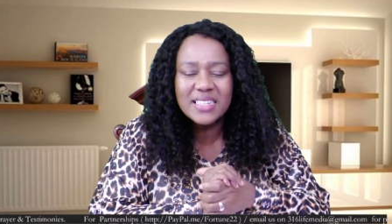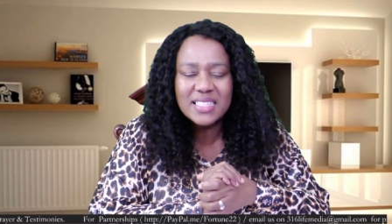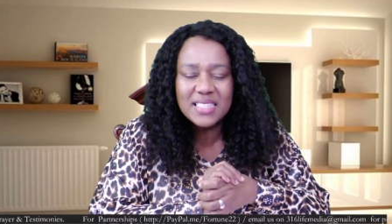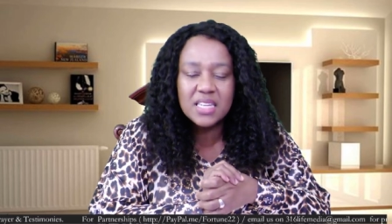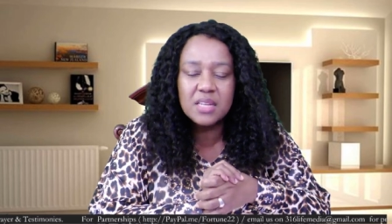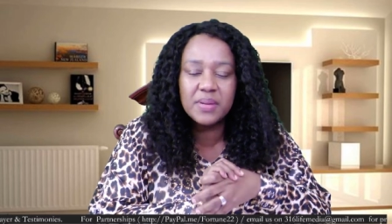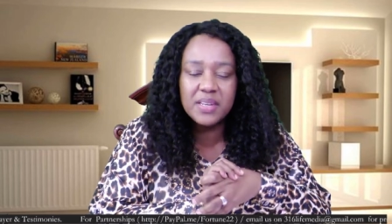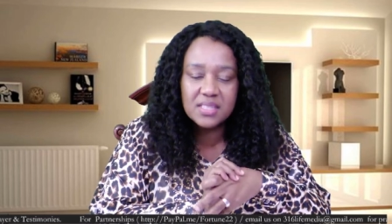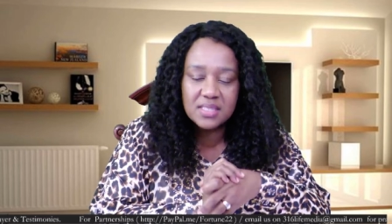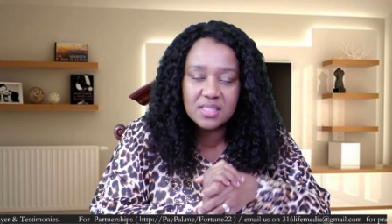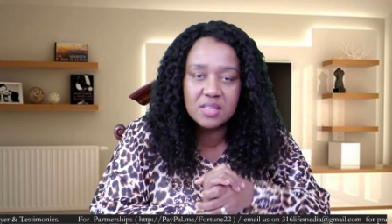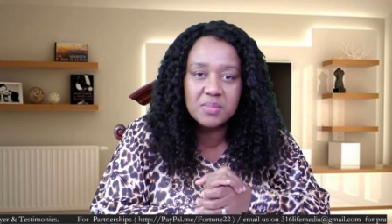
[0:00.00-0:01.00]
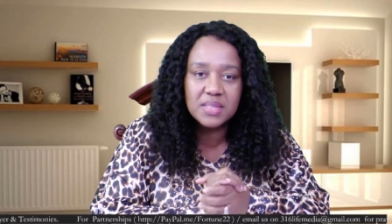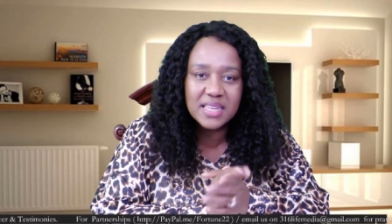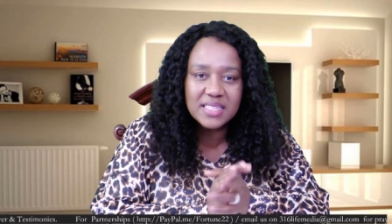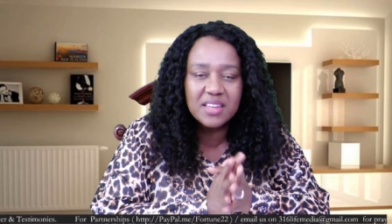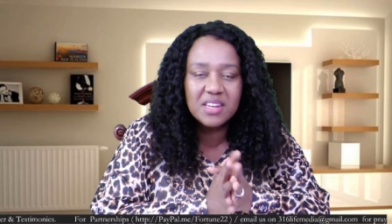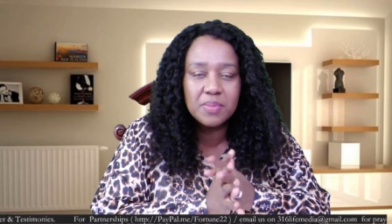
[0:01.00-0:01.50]
Does anybody see me?
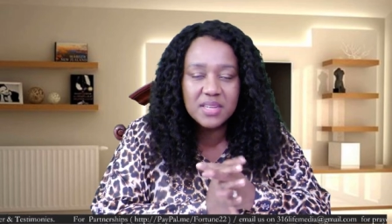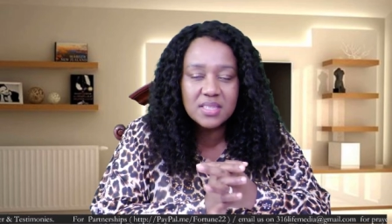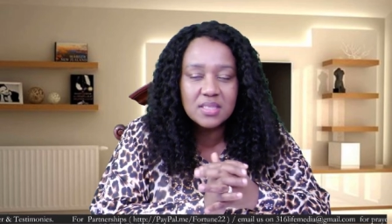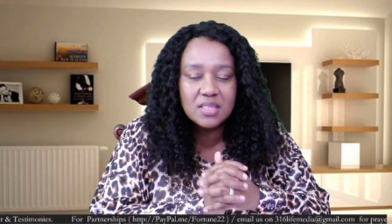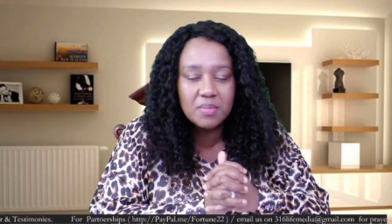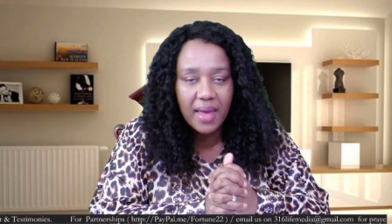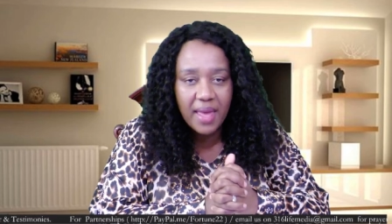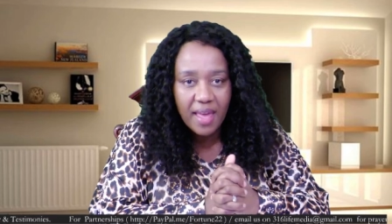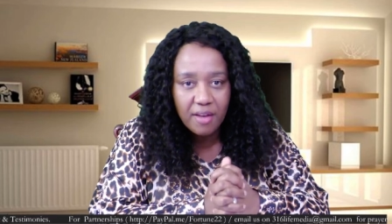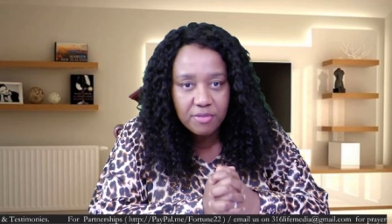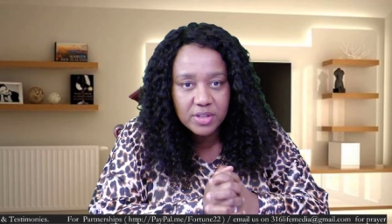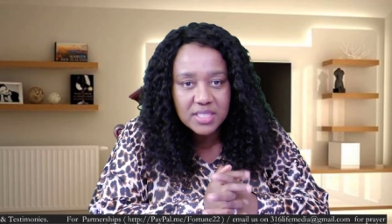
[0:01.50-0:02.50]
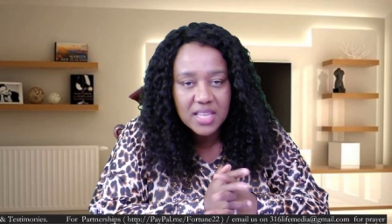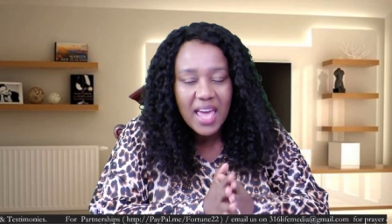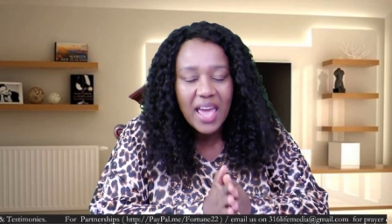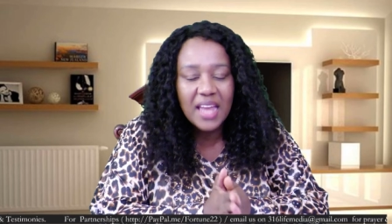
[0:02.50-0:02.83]
Does anybody see my efforts?